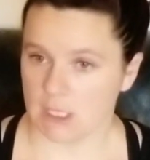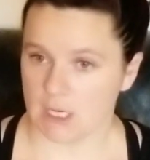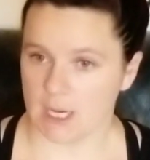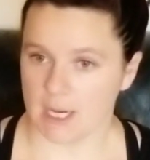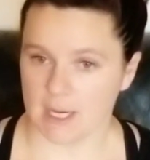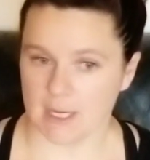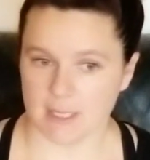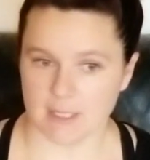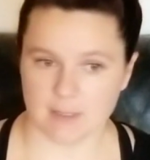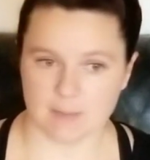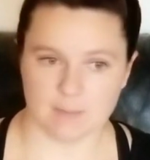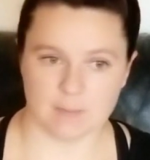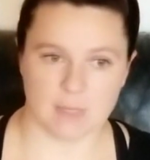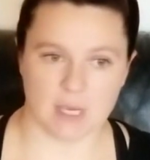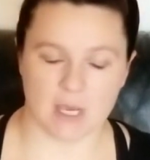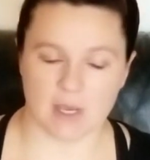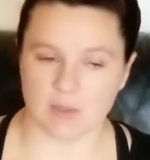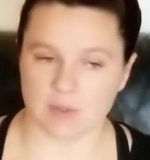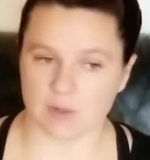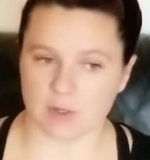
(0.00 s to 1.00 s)
Um,
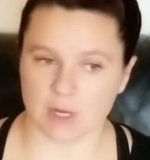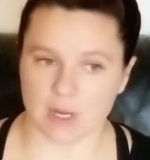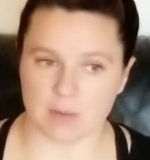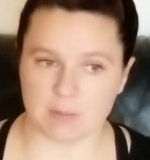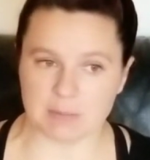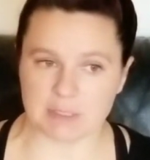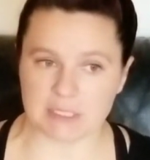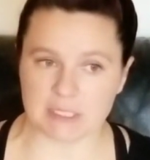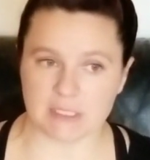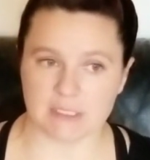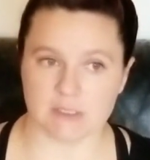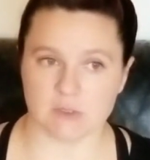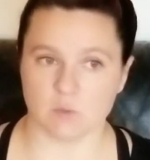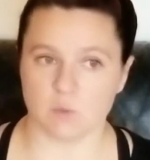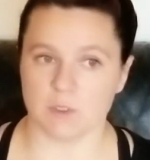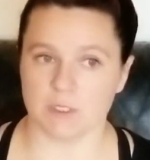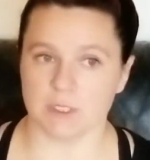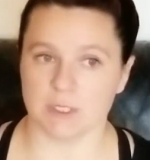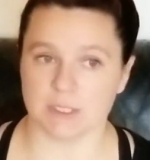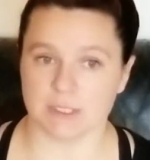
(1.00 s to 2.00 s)
other companies
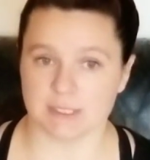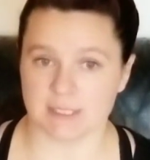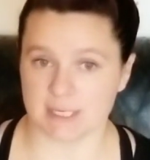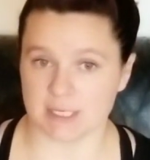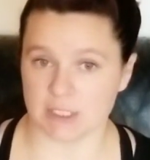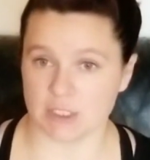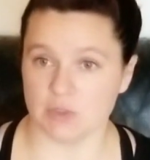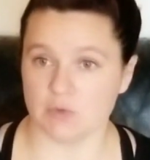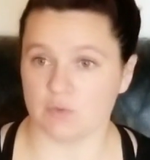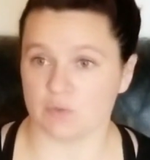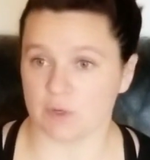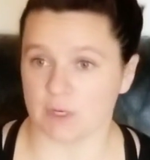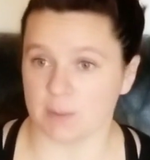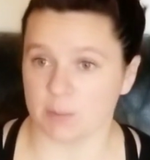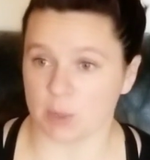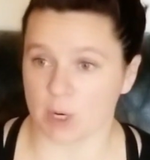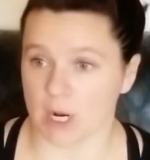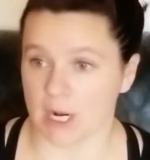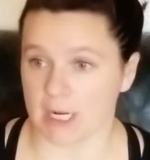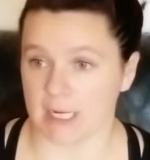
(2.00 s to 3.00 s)
will send you free
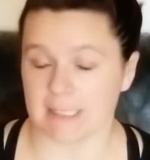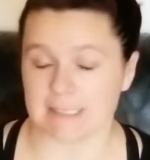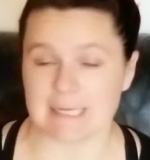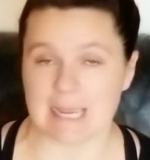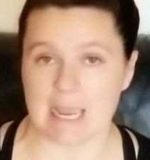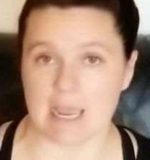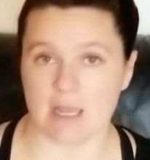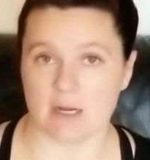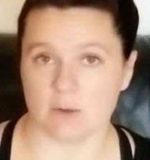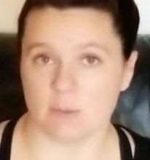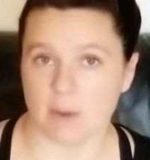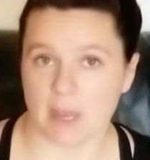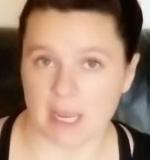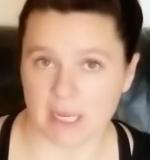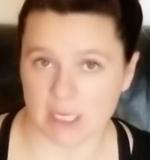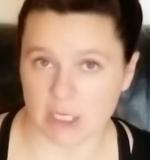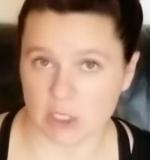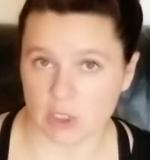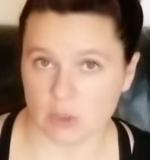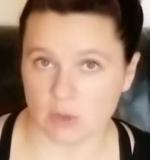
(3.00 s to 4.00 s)
product and
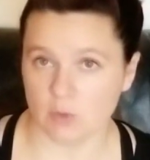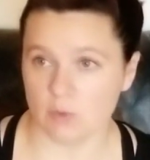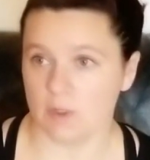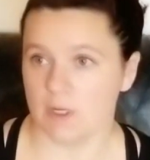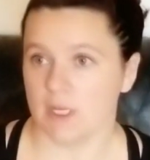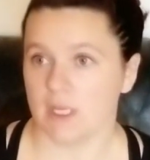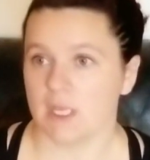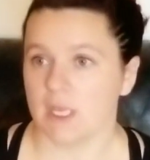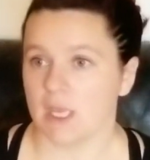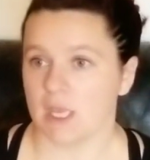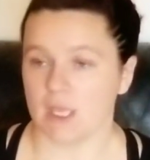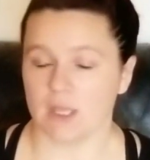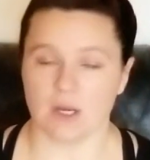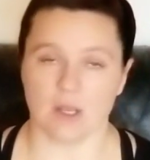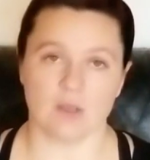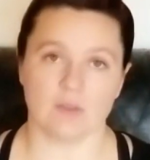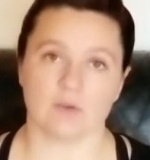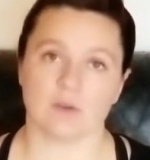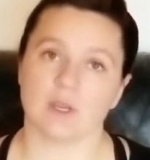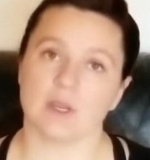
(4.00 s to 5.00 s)
pay you. And
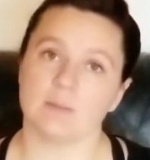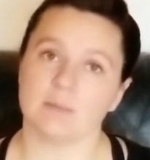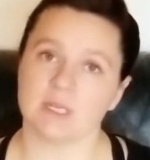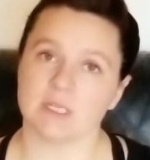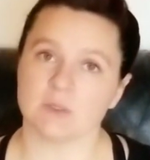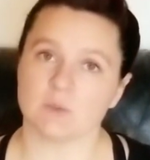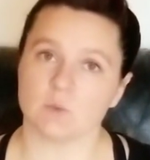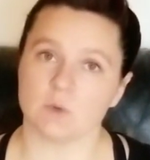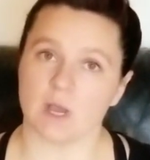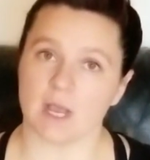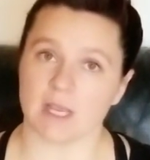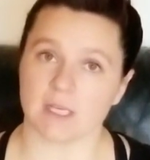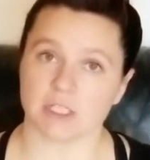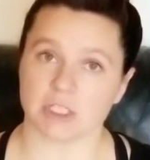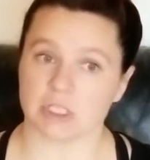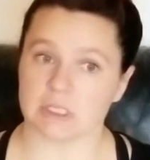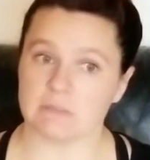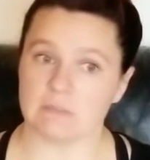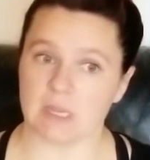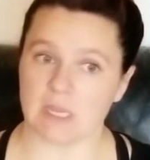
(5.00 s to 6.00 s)
other companies will
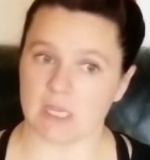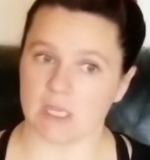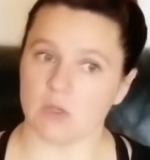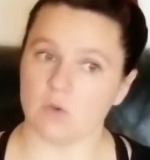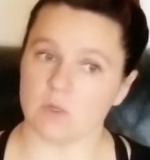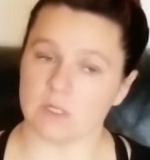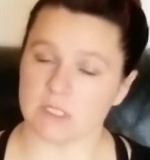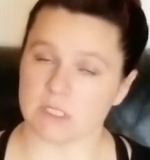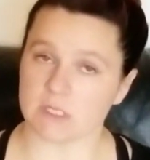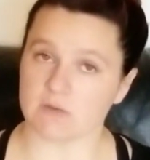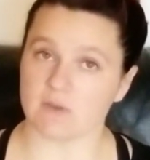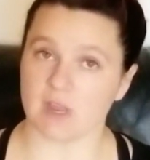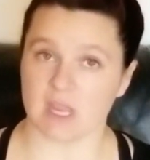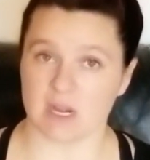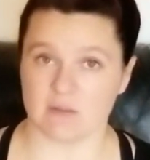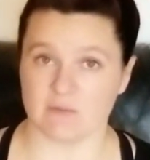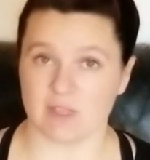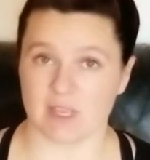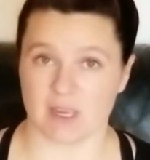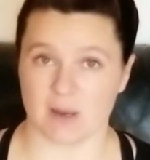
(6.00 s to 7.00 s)
actually make you into
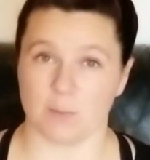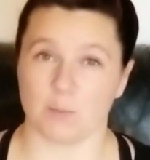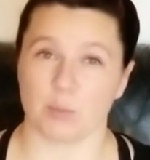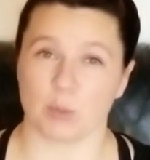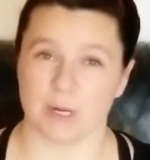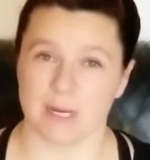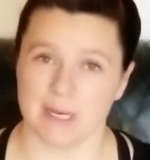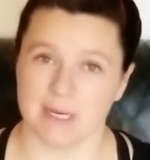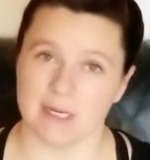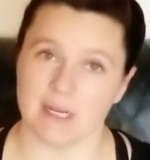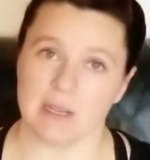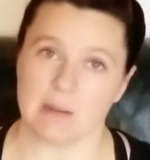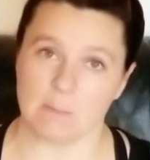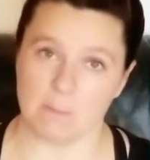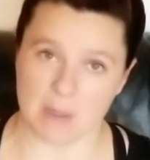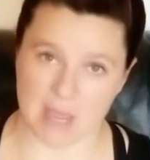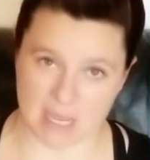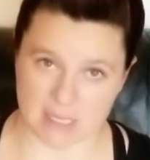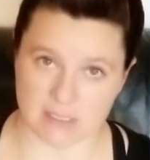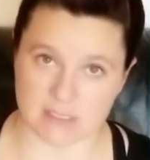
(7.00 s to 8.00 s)
kind of like a brand
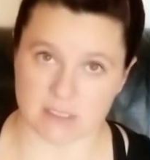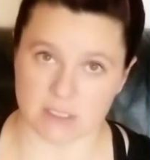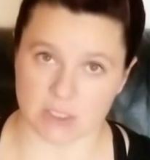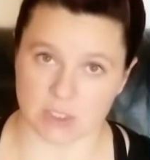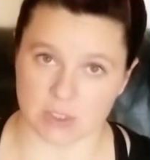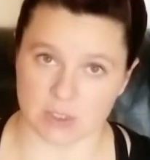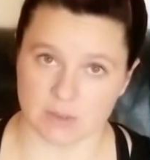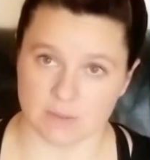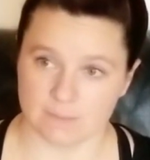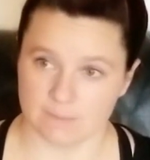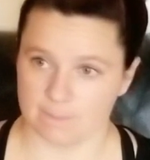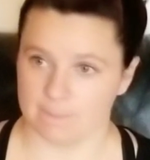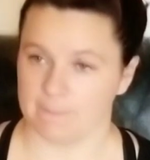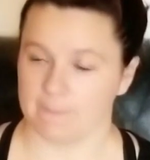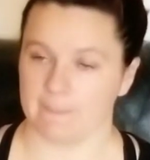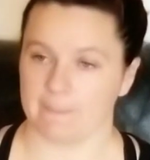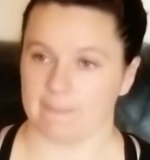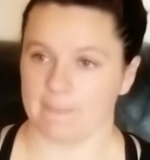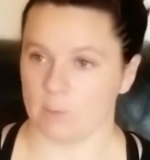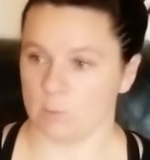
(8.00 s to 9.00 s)
ambassador
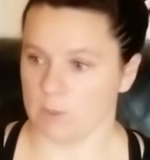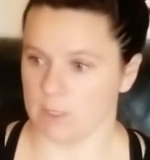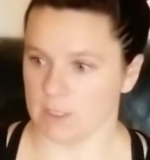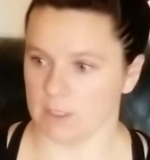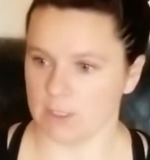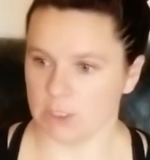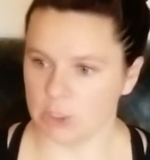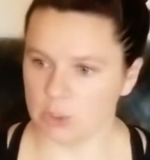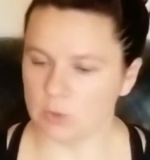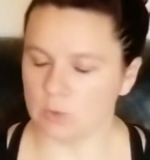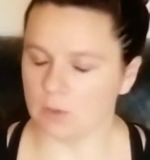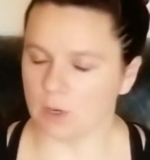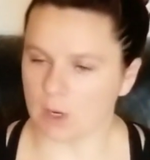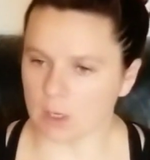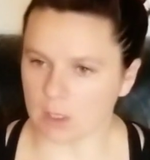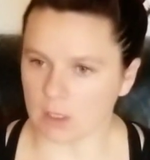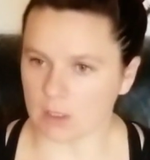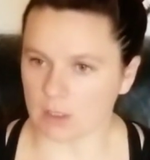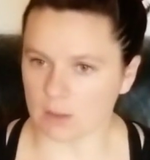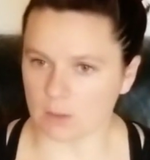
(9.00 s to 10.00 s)
where you
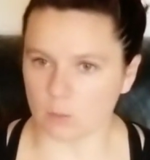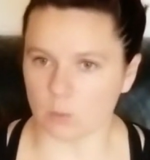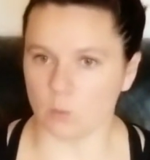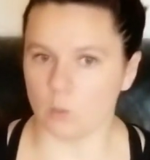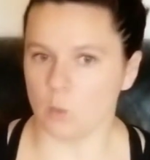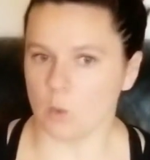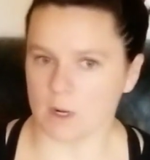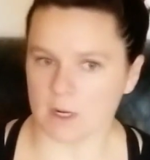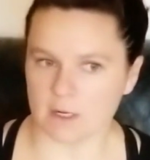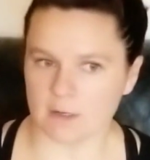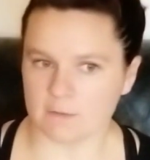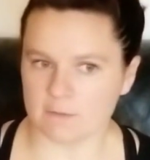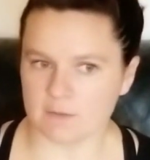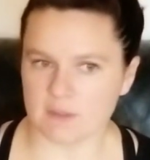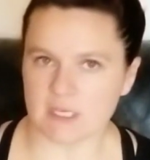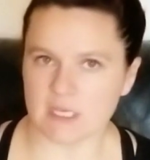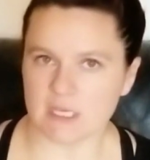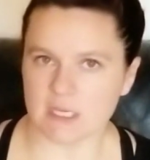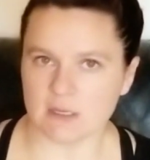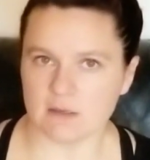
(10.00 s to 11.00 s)
are one of
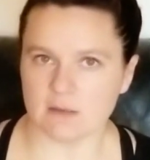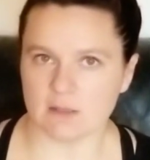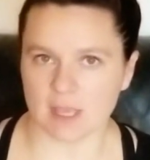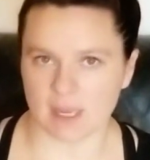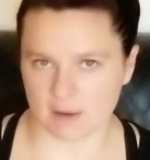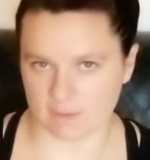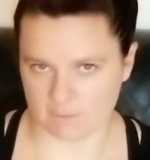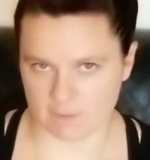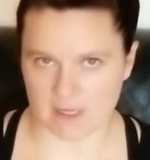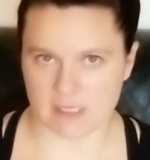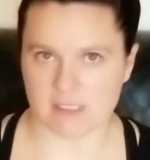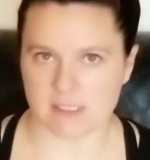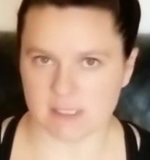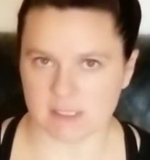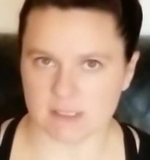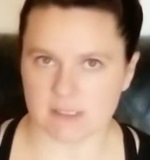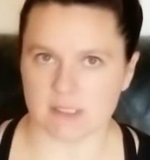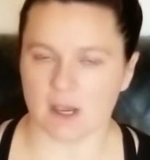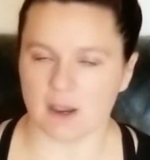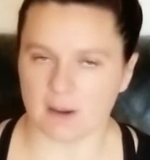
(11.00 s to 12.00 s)
the like
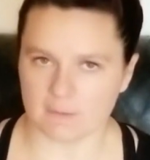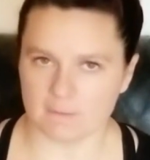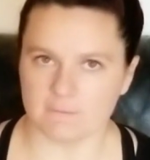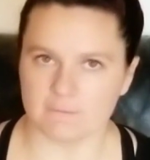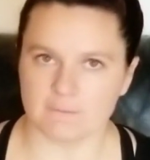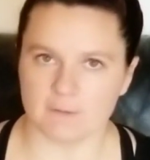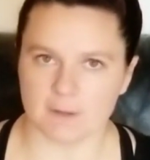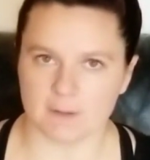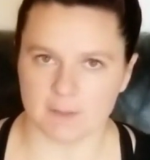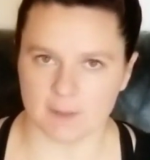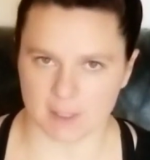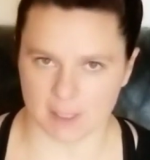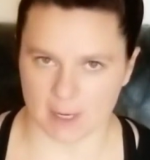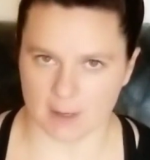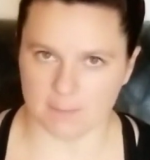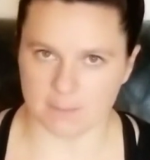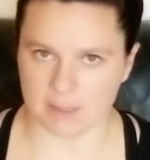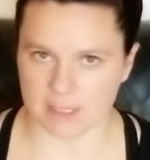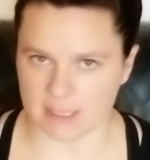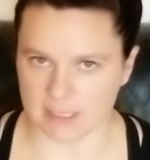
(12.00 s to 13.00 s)
faces of the
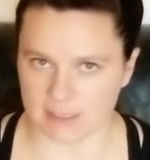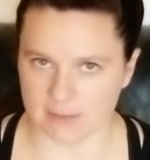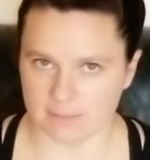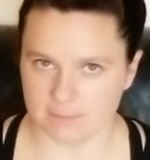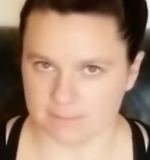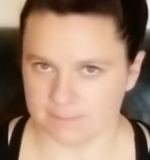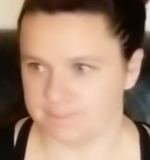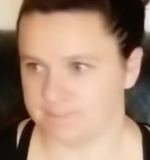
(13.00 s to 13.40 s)
company.